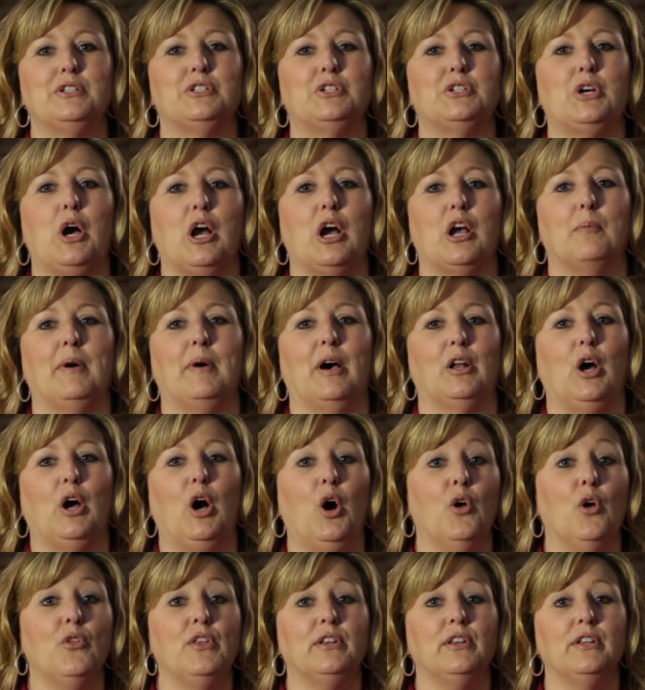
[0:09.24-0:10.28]
to talk about
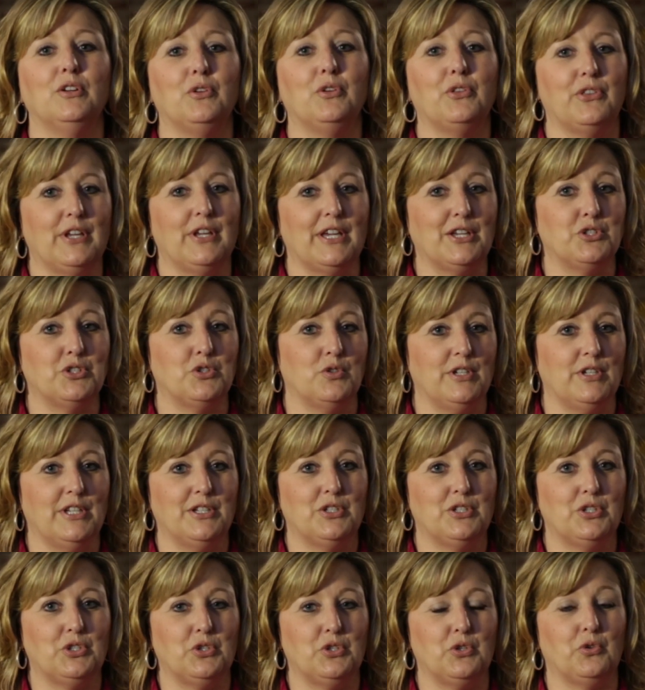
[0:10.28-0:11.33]
all the little things you need
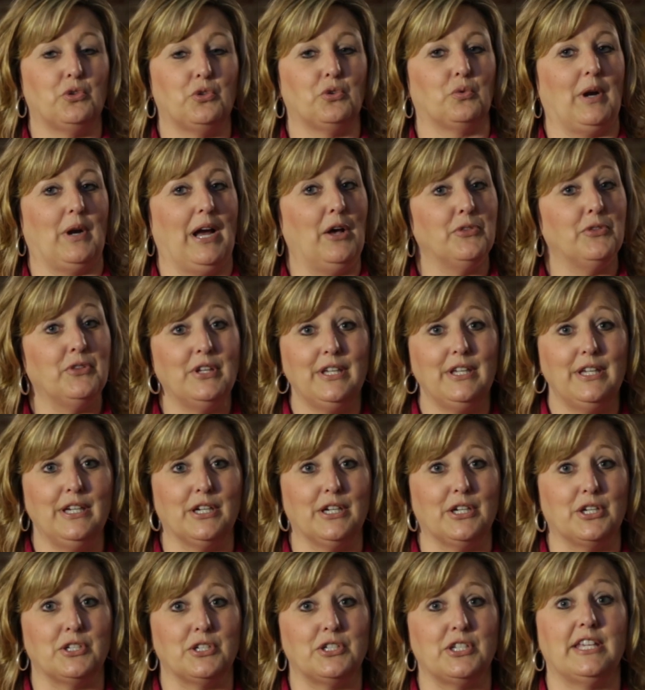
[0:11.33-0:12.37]
to do throughout the
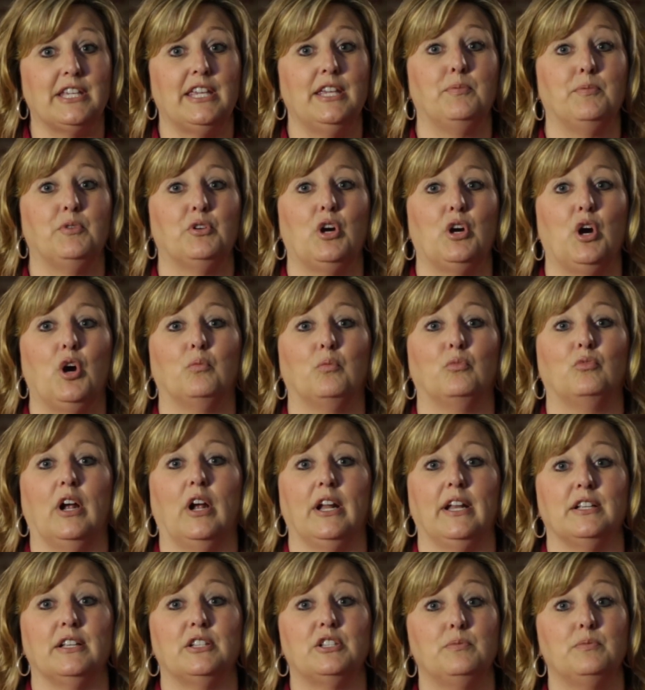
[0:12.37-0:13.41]
year to keep your home
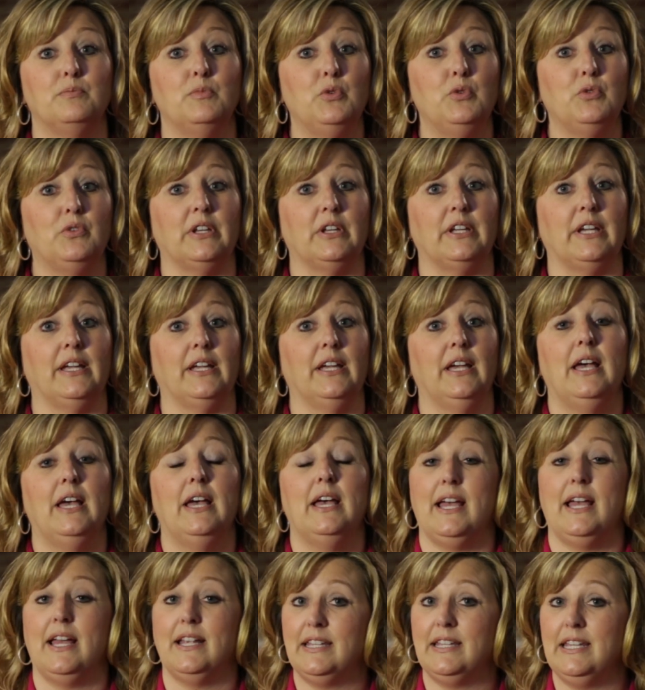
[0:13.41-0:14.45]
running smoothly
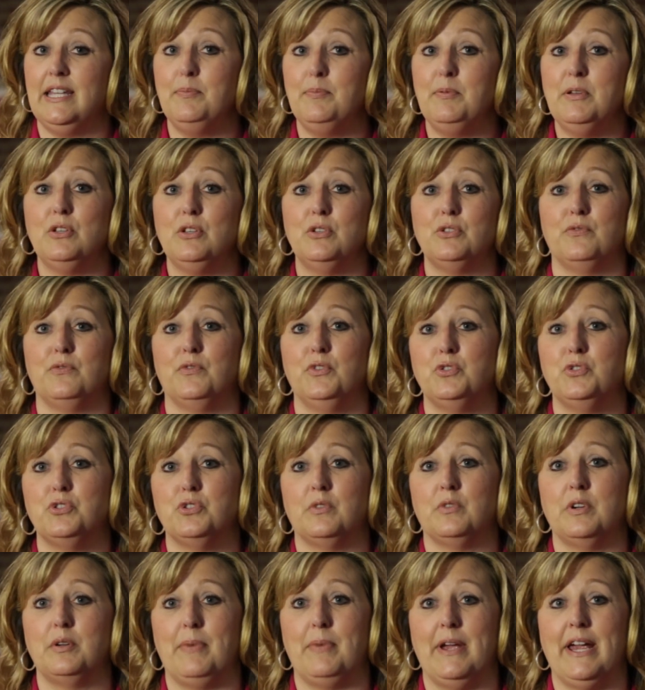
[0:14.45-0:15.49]
and keeping those future
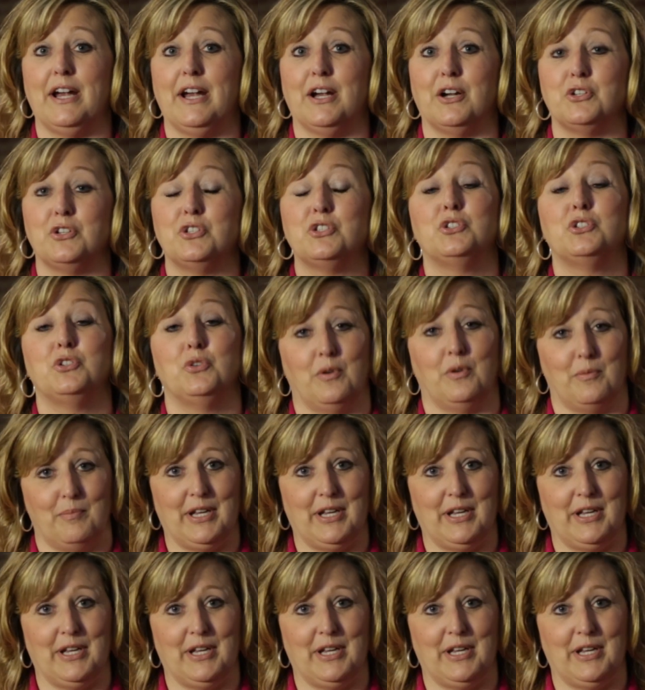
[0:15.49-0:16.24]
repairs to a